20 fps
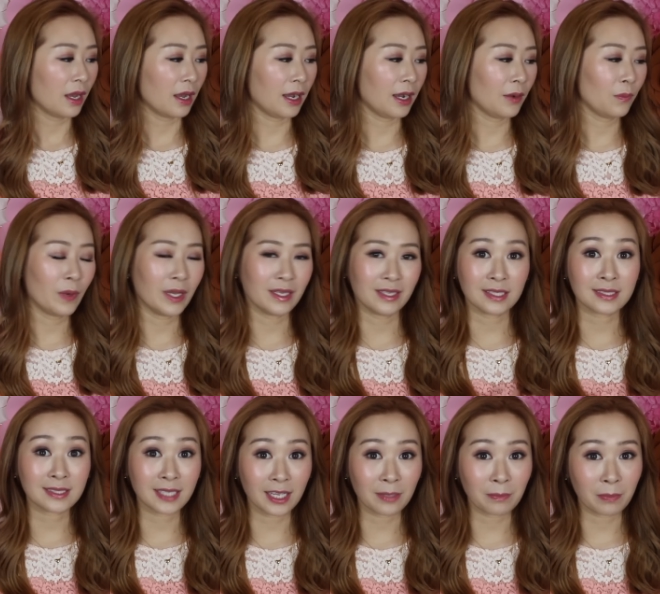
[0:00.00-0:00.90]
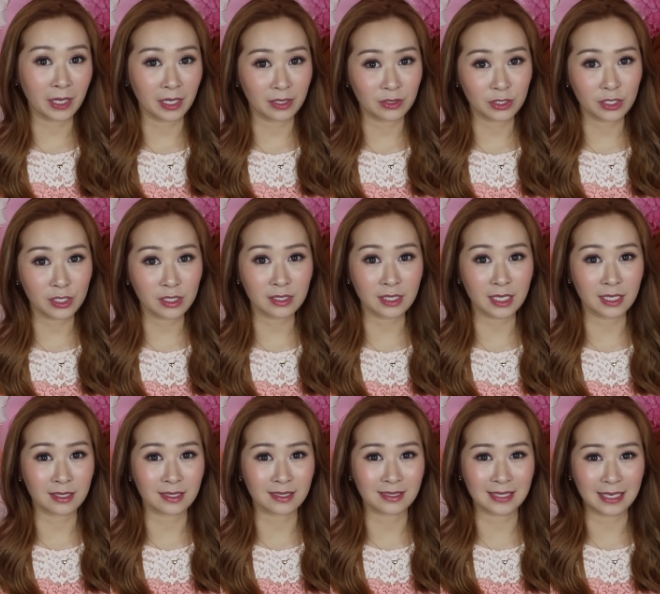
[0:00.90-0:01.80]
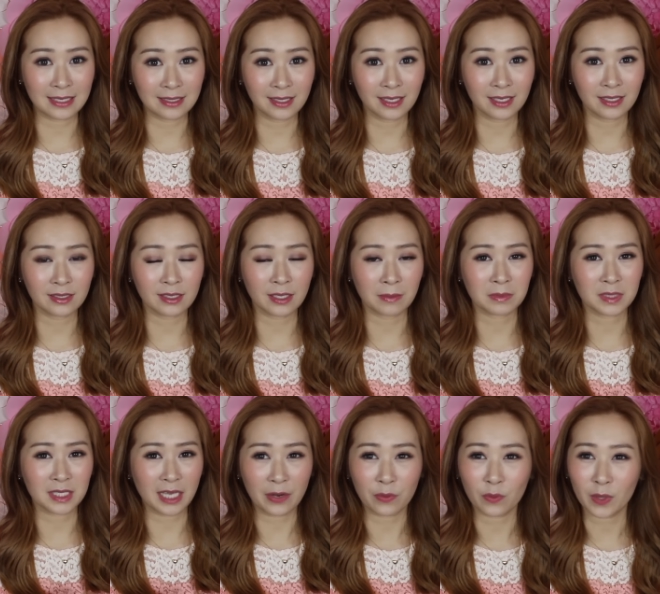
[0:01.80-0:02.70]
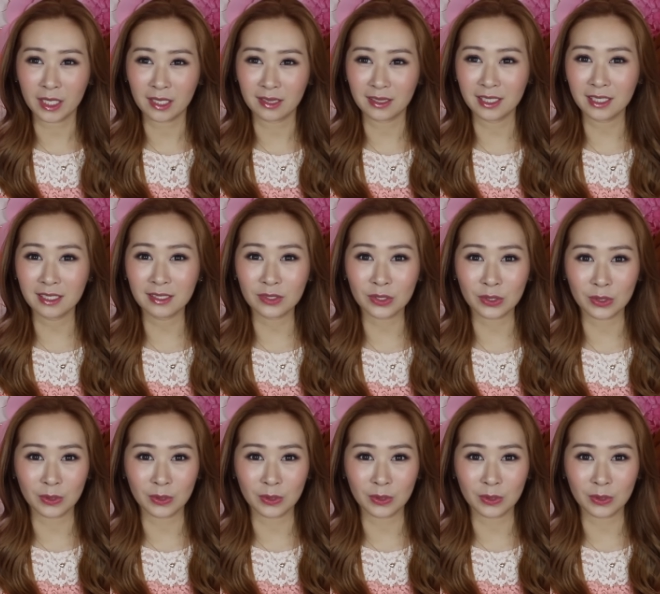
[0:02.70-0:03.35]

uh, where they take pictures and sending them directly